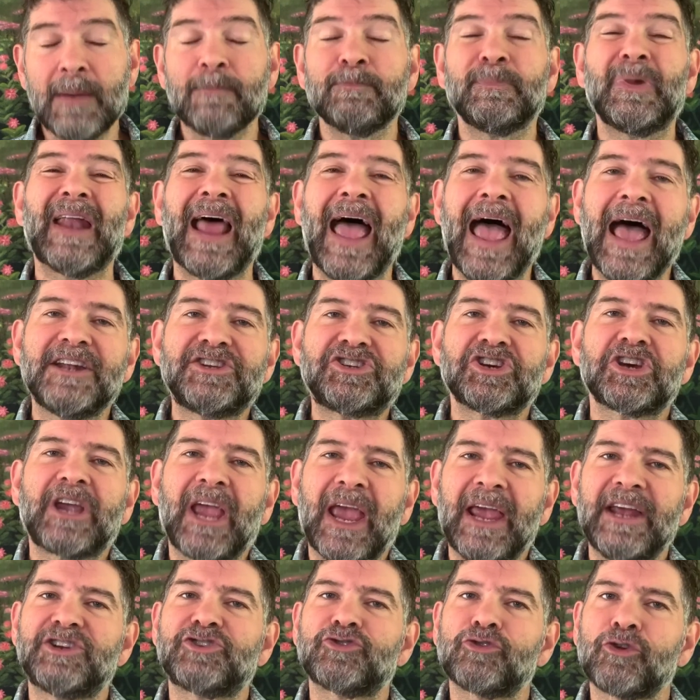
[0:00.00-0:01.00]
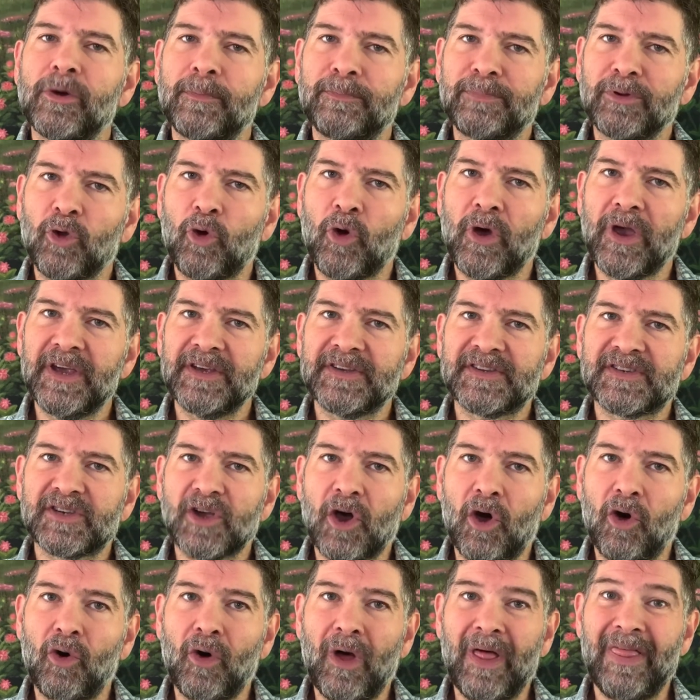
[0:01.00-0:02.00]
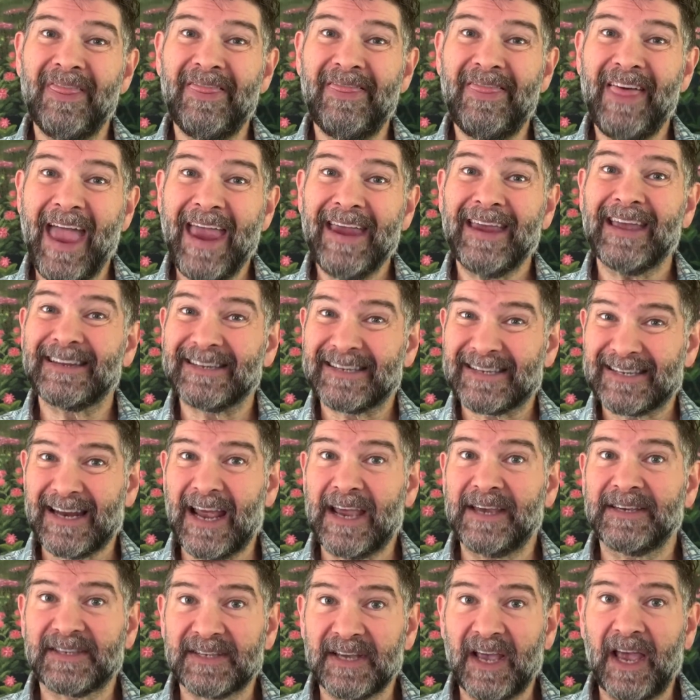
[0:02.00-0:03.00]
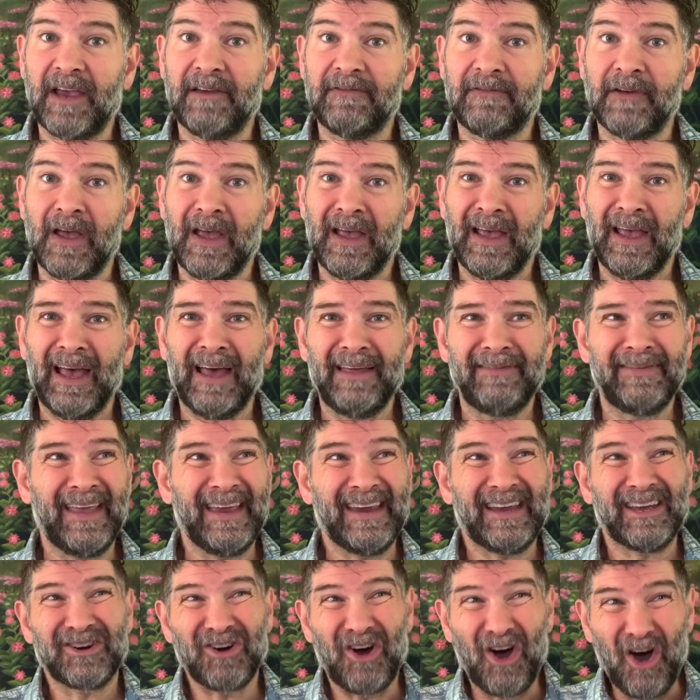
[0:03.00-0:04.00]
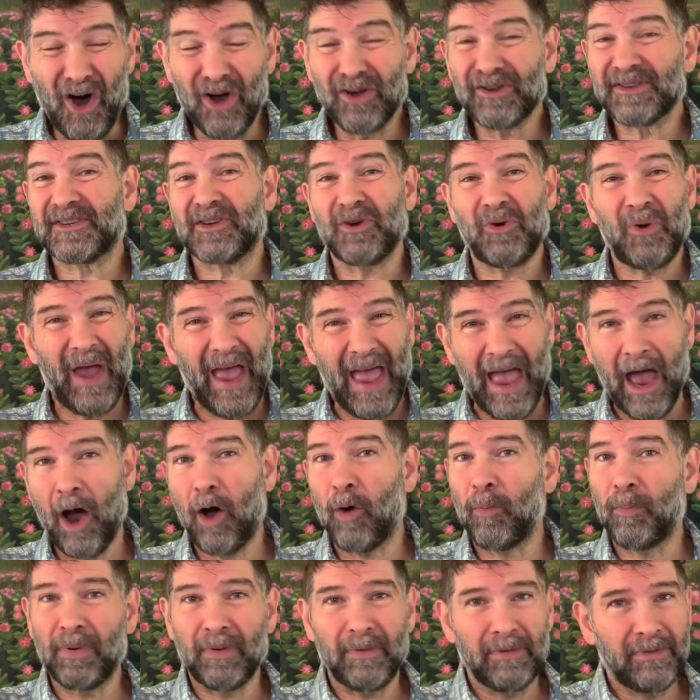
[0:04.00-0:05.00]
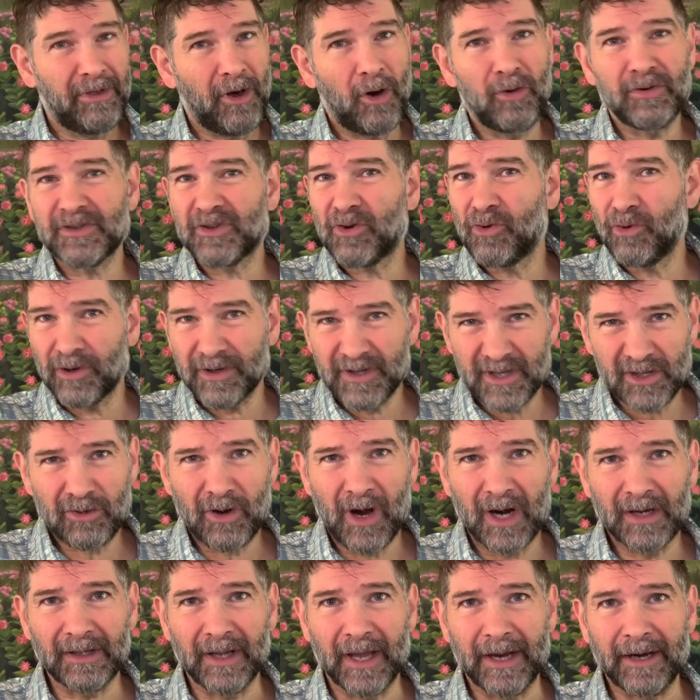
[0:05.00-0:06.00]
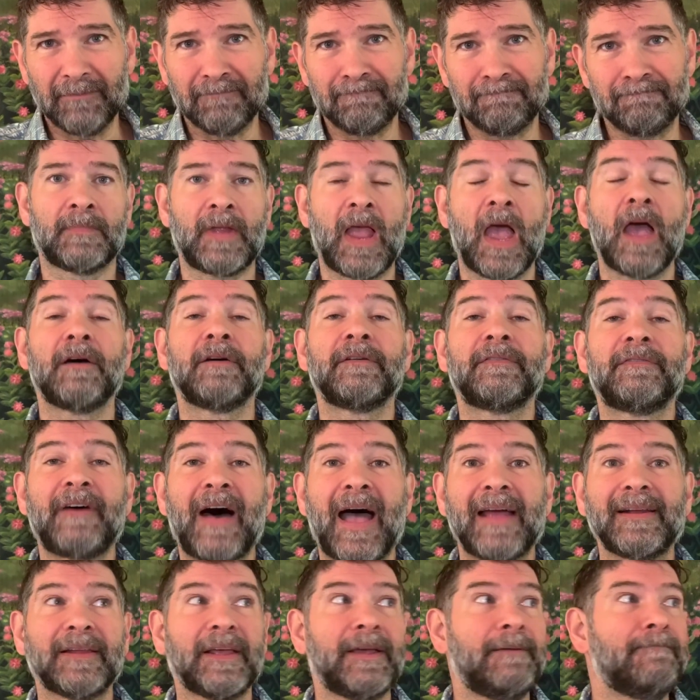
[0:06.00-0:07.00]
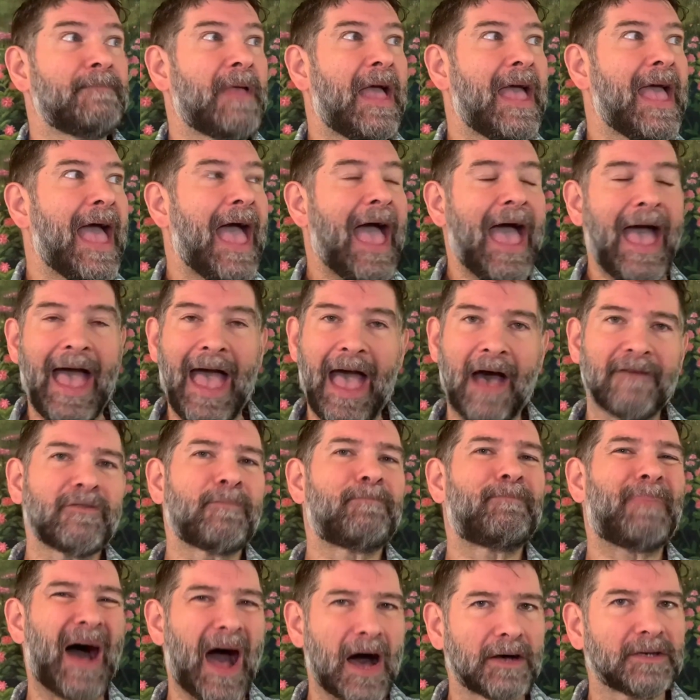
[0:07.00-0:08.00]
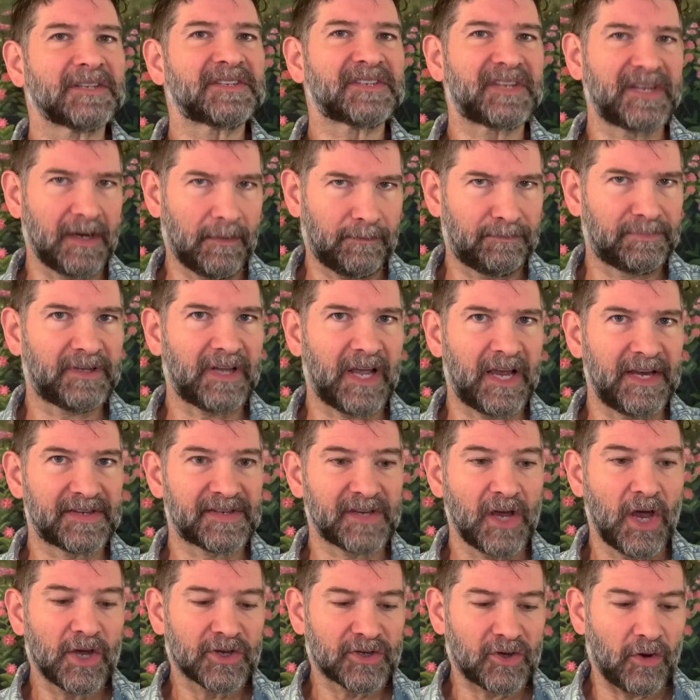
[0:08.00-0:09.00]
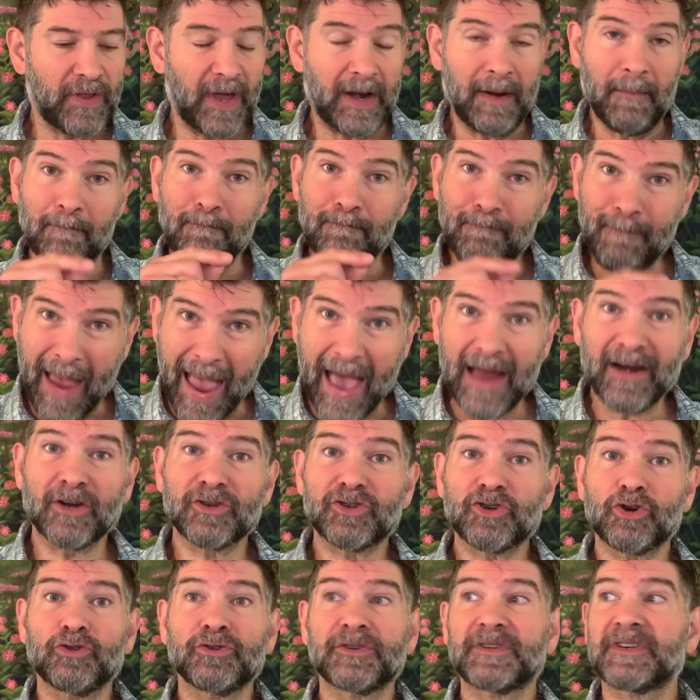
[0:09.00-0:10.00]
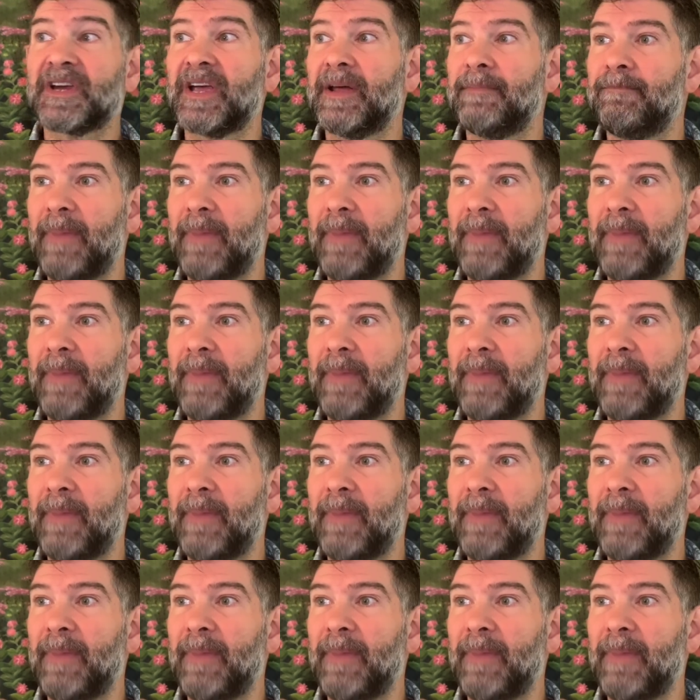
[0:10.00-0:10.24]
But educate your employees so they can stay safe and they can also help those who are struggling. Finally, have a policy in place so that managers can